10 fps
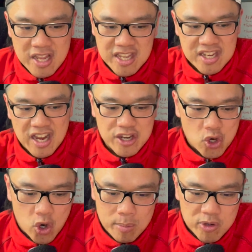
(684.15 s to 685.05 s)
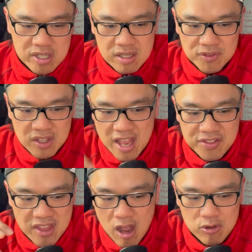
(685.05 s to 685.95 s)
Here I go. I'm going to start with £10,000
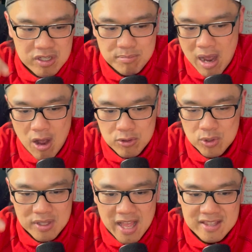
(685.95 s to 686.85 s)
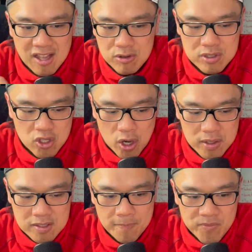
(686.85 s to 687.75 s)
or
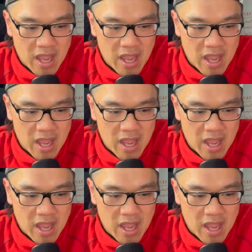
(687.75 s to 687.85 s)
$10,000.